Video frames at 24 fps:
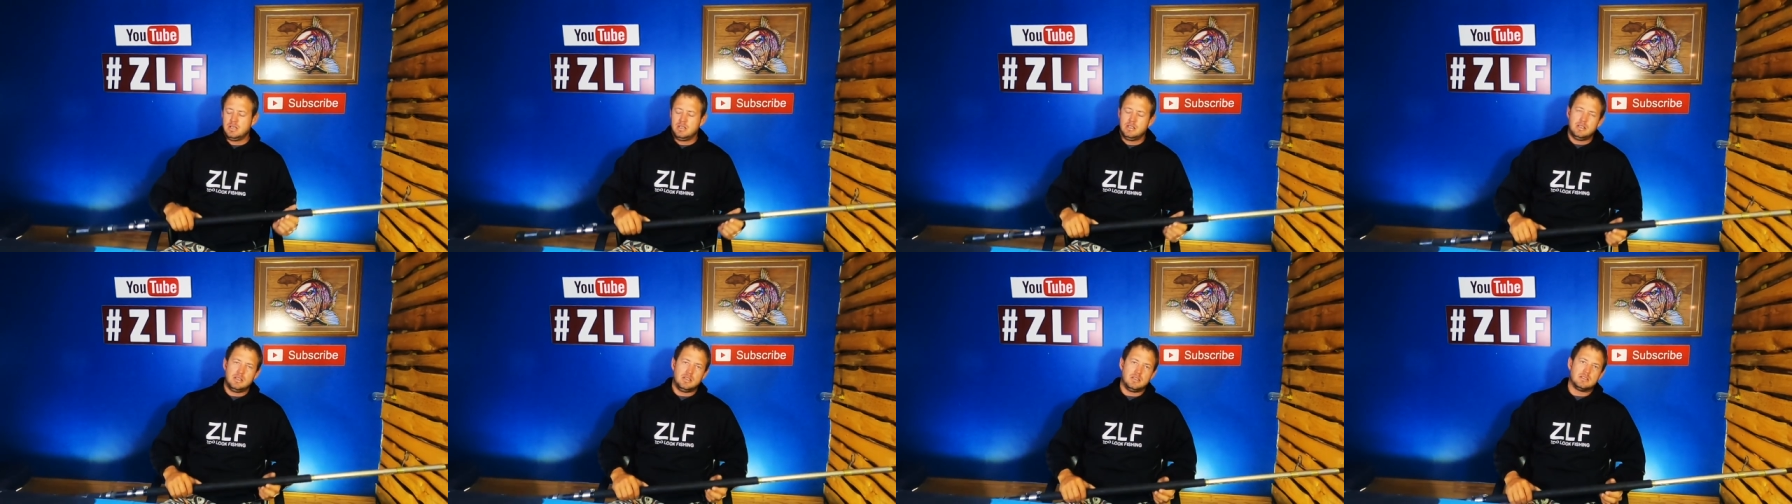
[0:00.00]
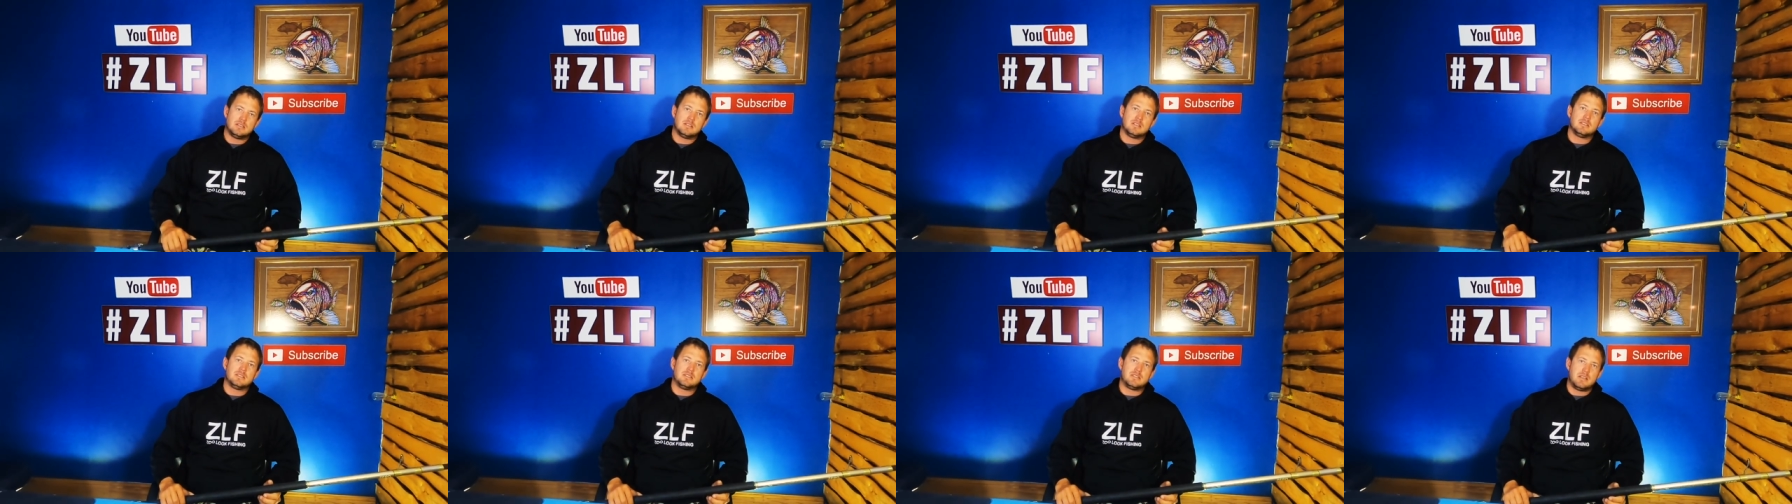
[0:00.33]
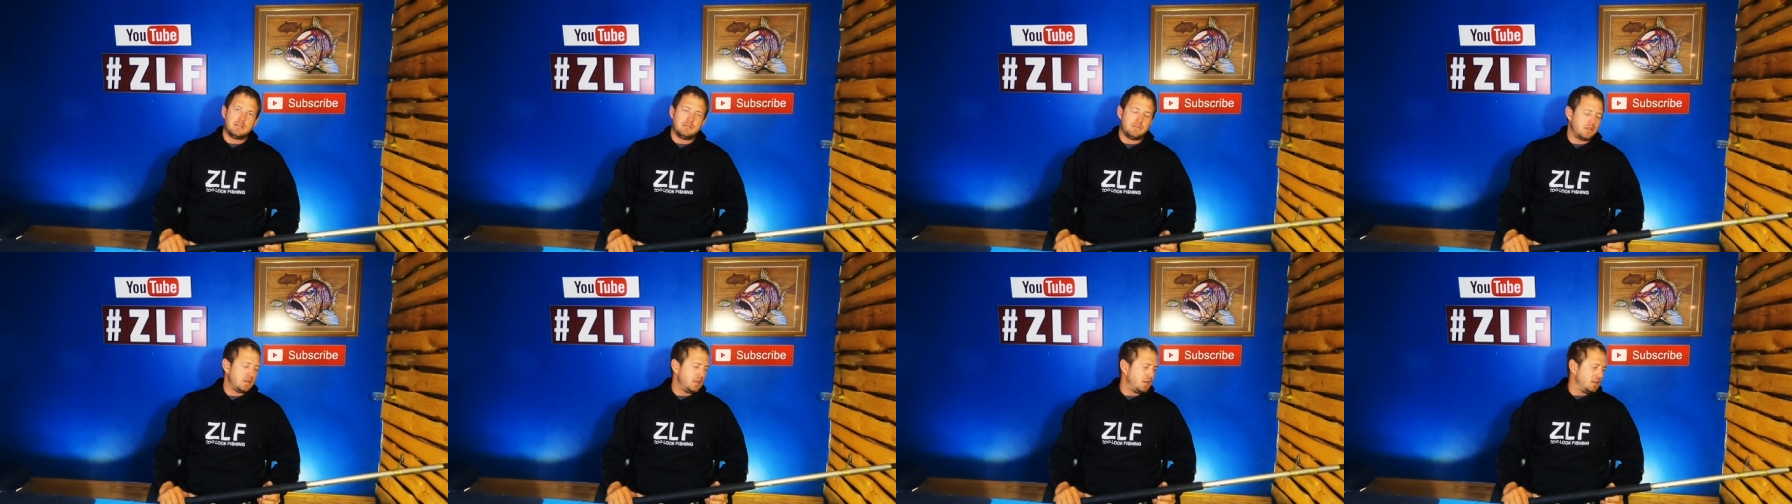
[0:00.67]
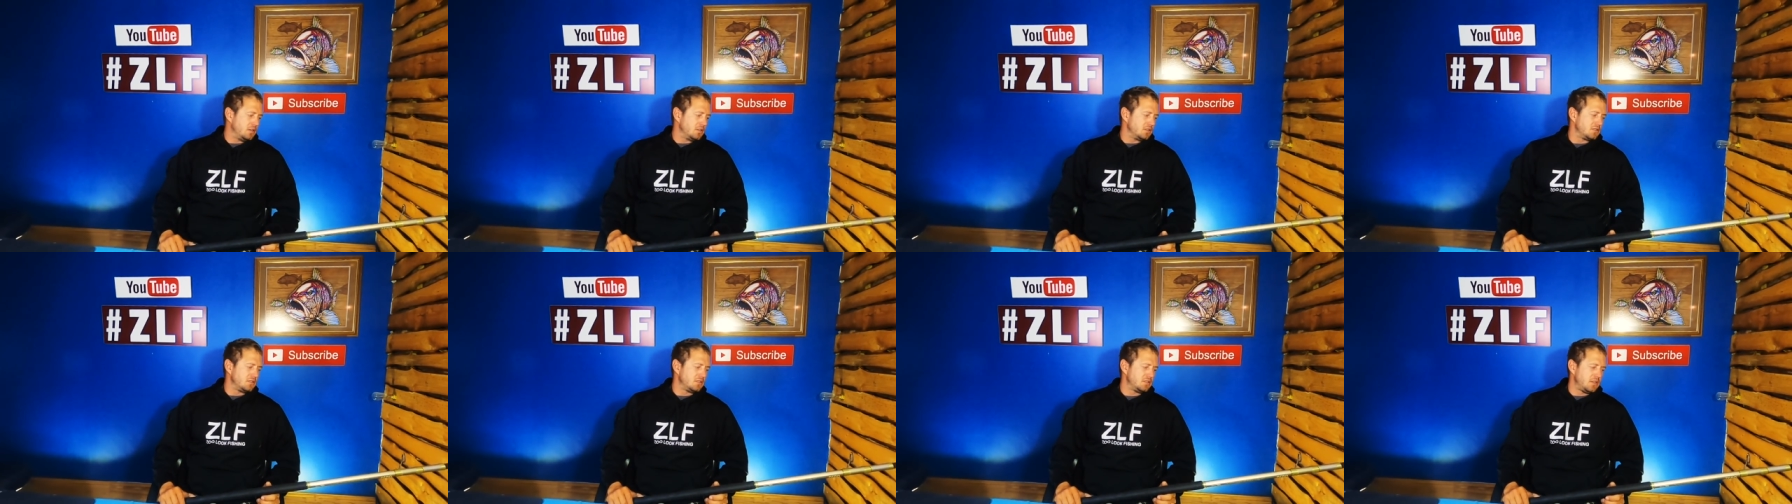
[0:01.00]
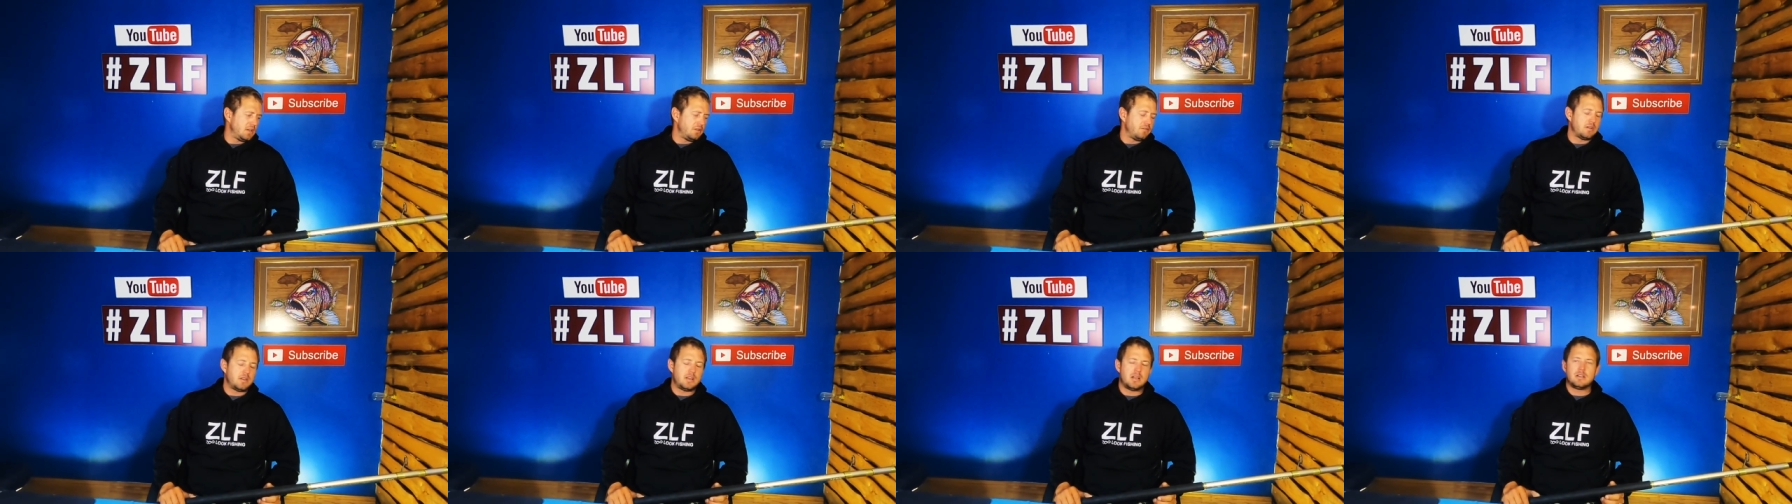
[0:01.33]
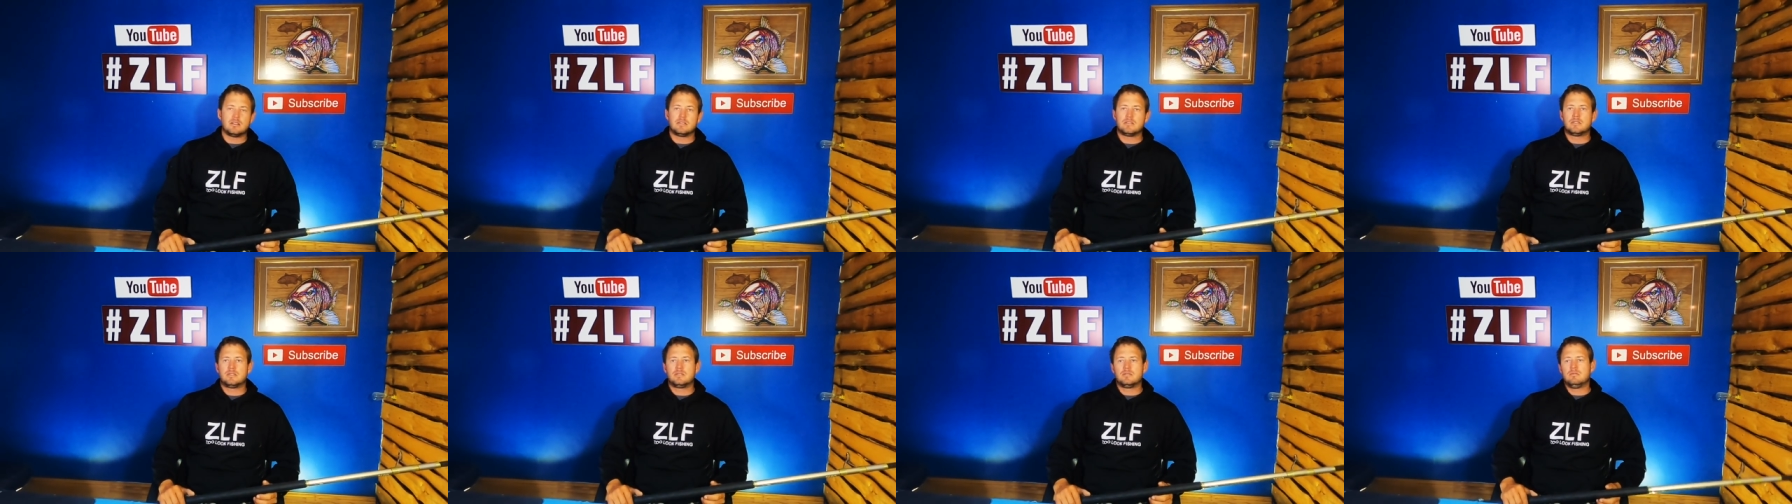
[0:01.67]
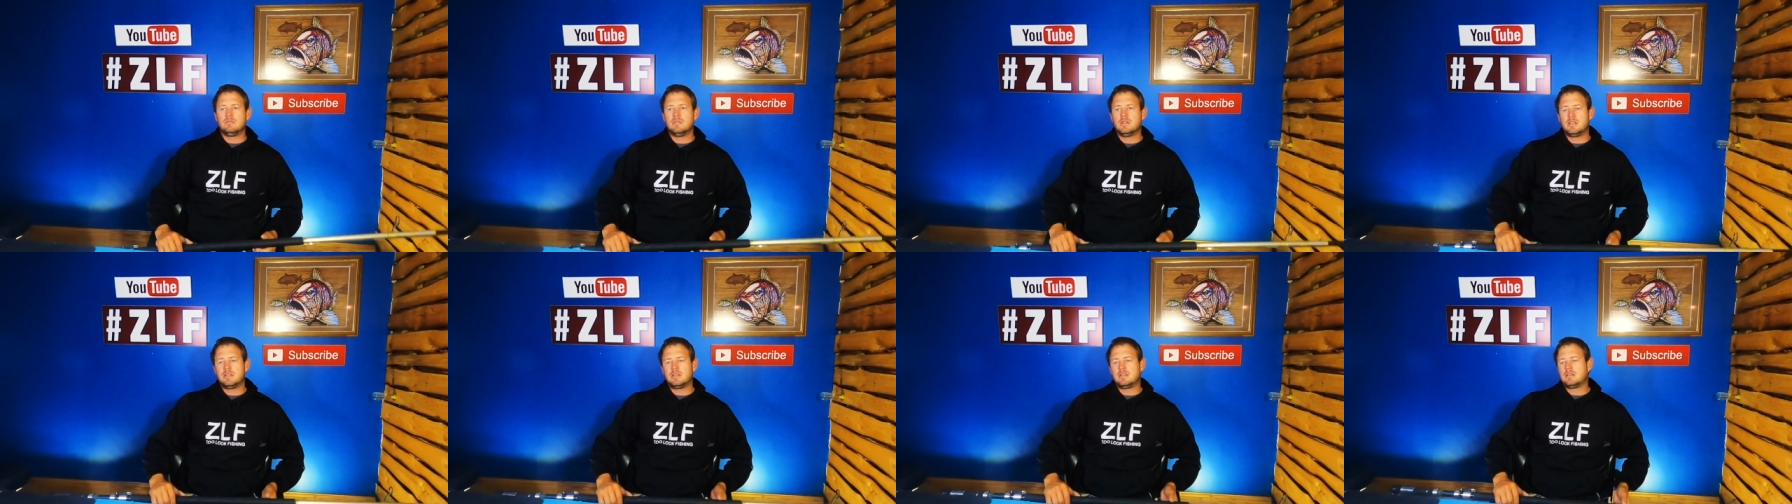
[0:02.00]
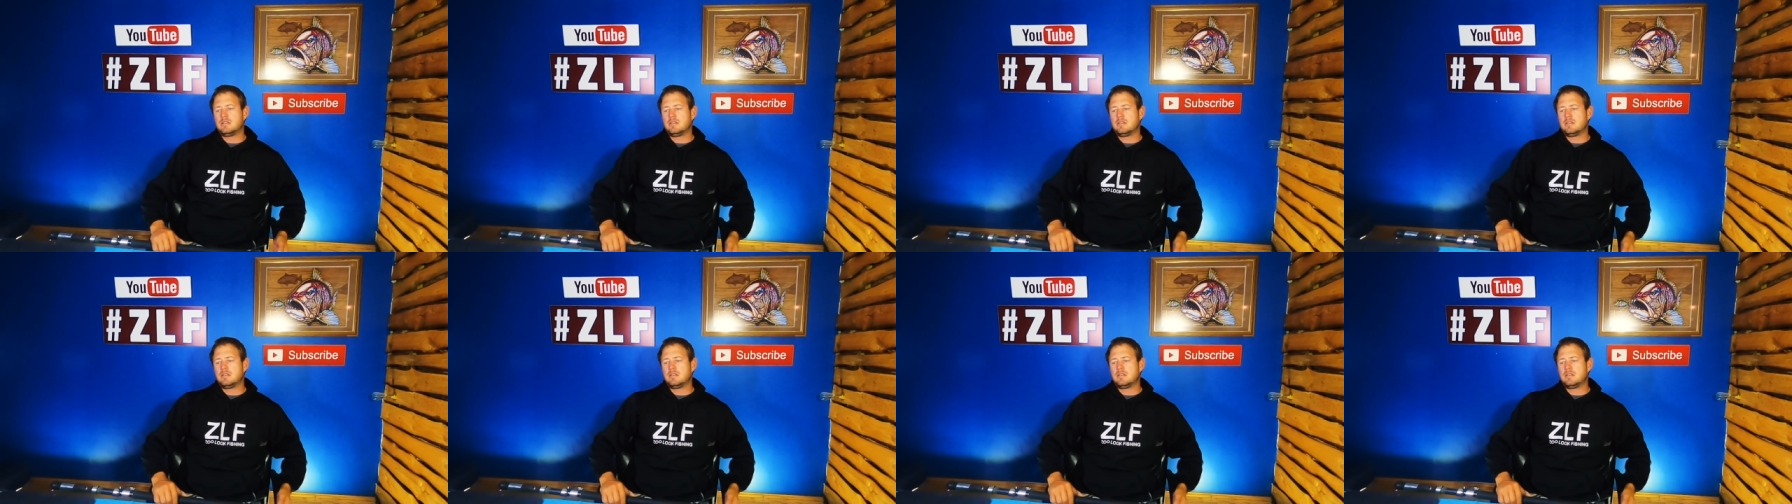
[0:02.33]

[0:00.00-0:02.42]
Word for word: is a 7 ounce. 7 ounce with